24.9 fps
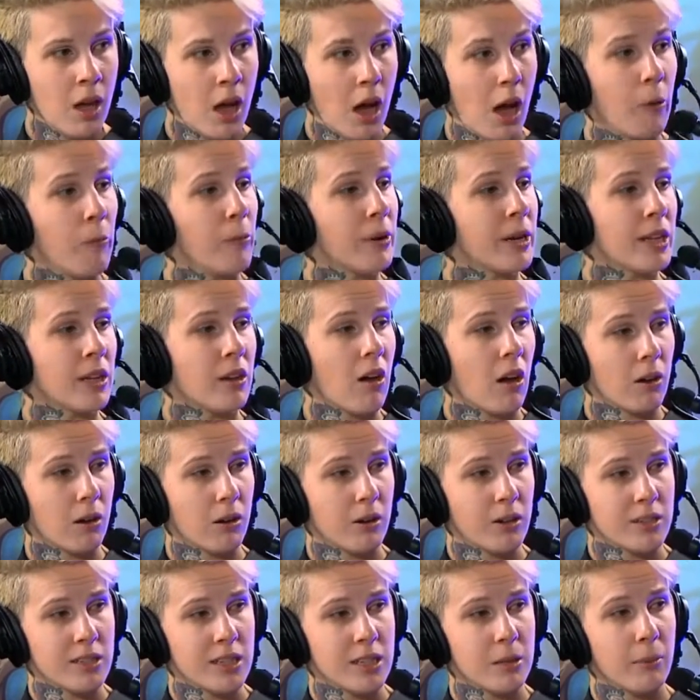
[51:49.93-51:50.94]
Uh, when he got on
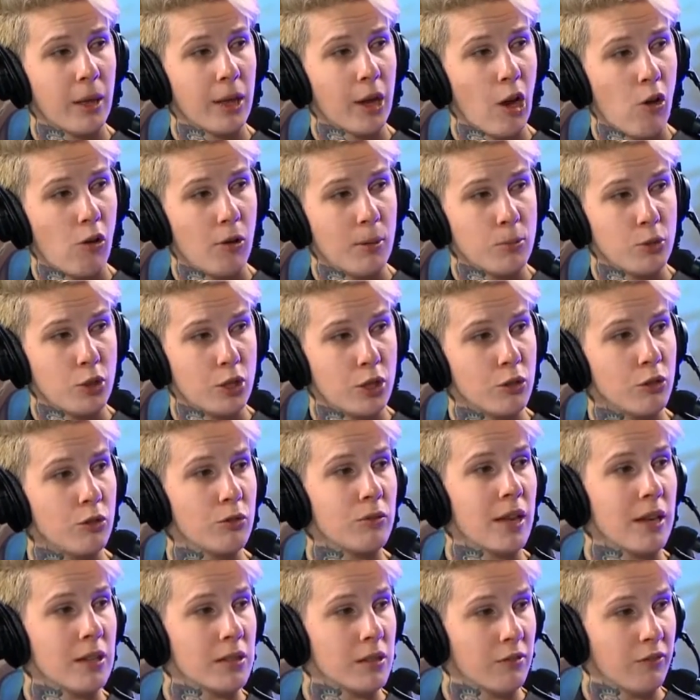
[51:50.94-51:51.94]
a team like OMG in
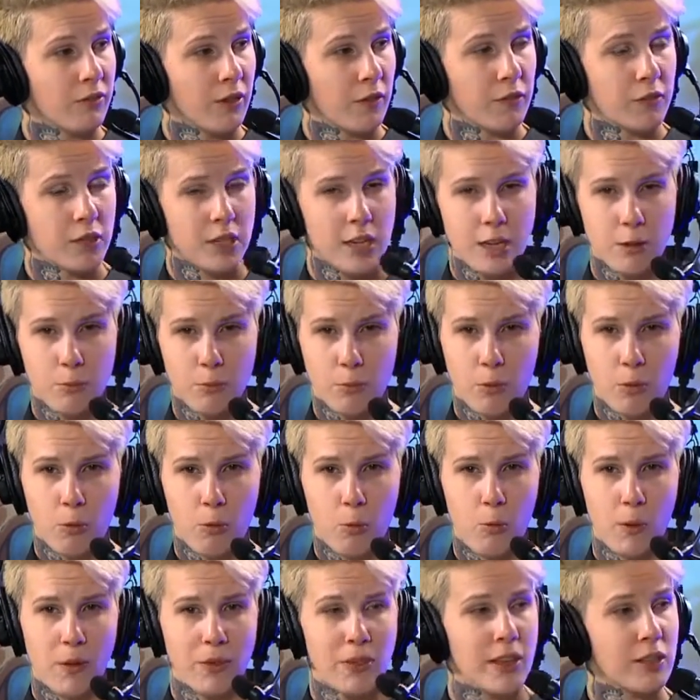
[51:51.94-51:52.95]
2015,
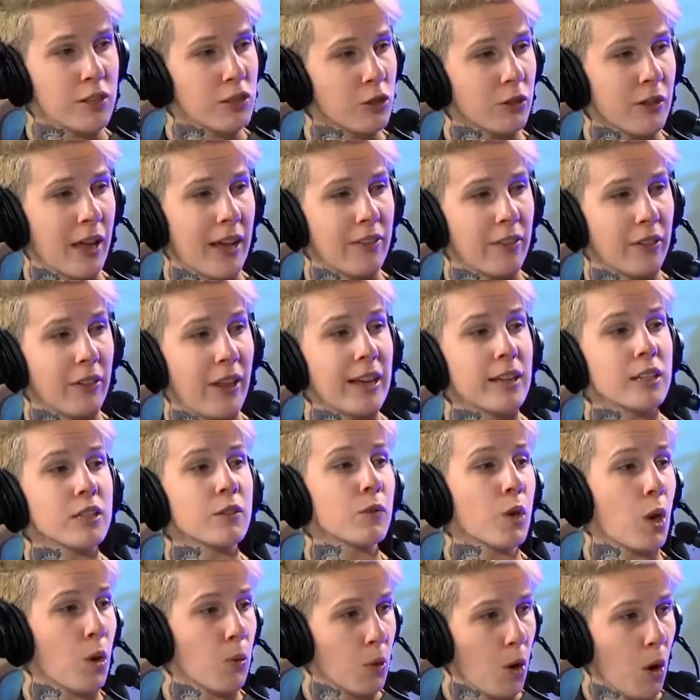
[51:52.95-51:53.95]
when they still had the likes of
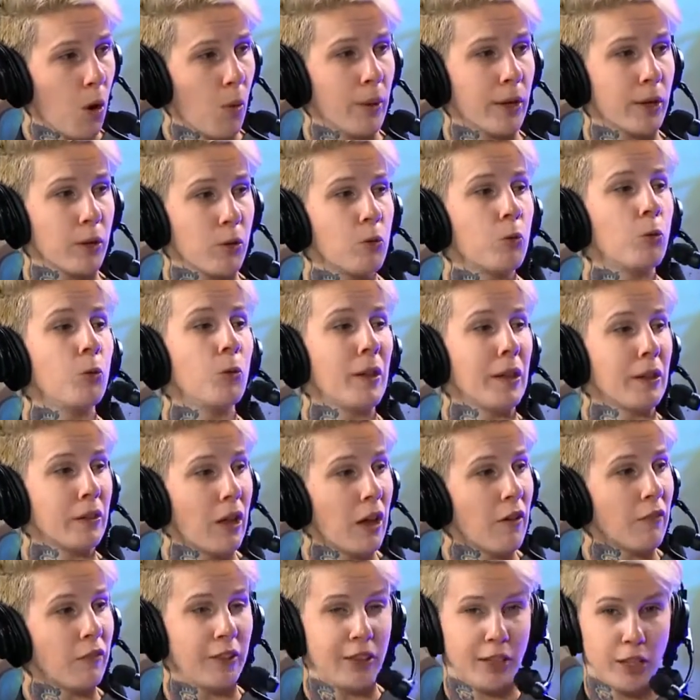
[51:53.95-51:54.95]
Gogoing, Cool, and
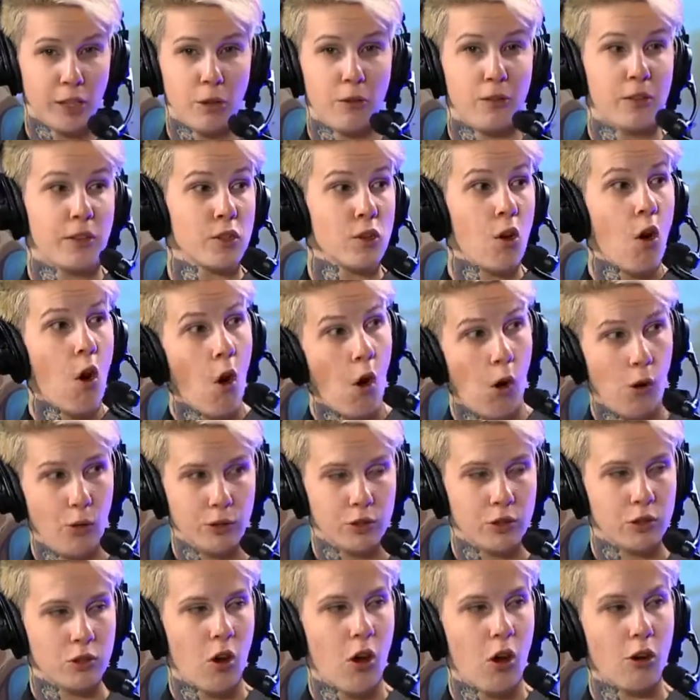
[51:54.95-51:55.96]
Loveling, you know, this
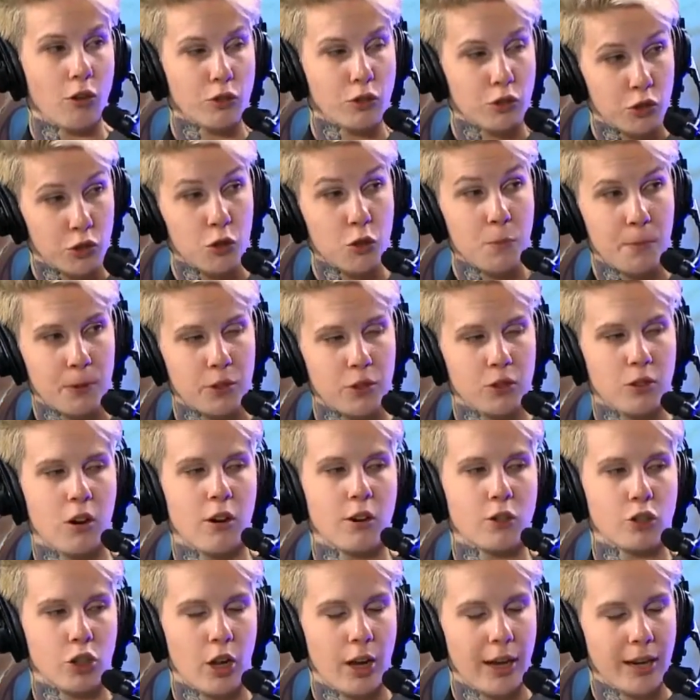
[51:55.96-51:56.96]
all-star, superstar
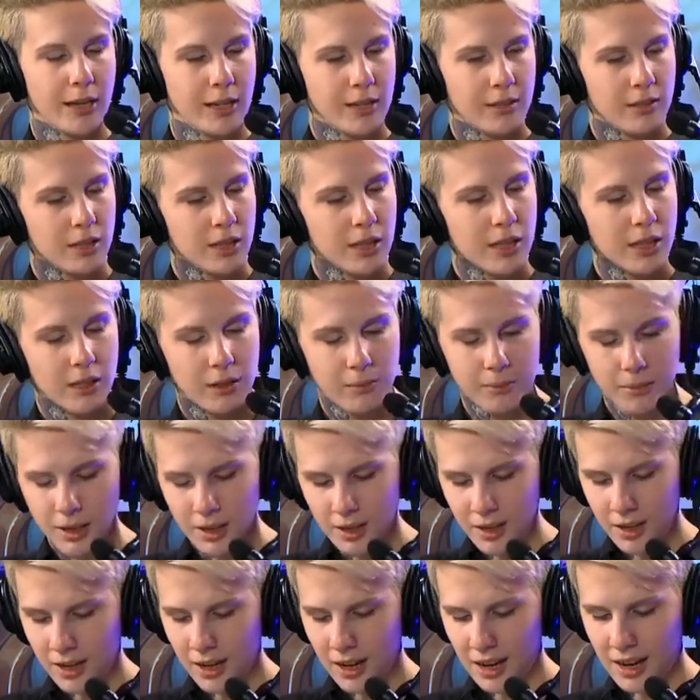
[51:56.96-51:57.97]
Chinese team,
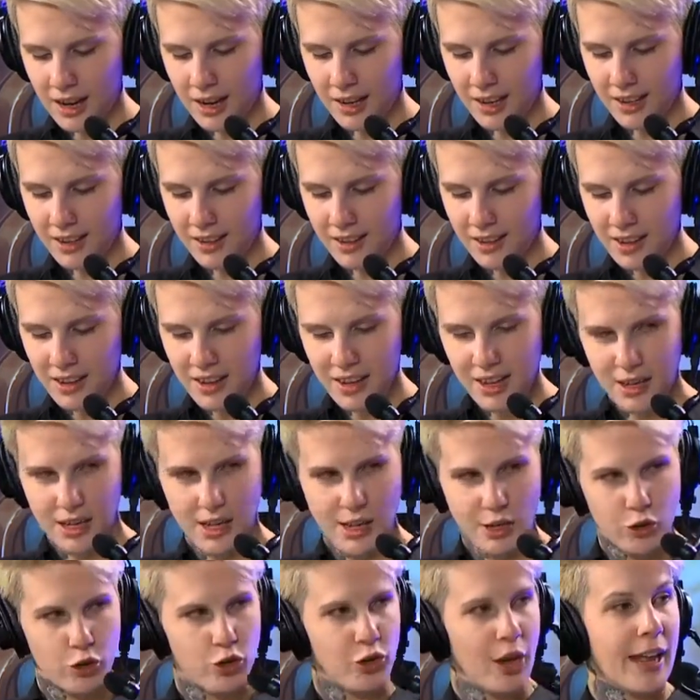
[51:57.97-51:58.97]
uh, he
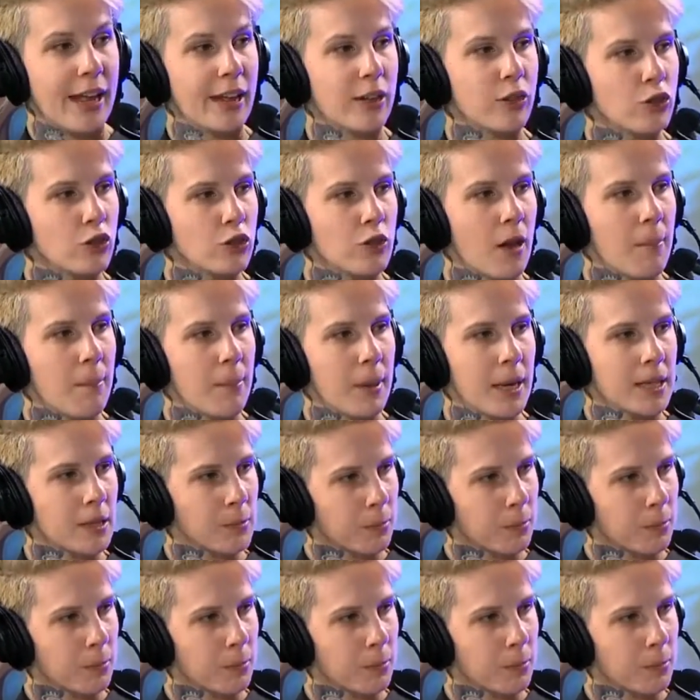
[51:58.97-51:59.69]
changed up his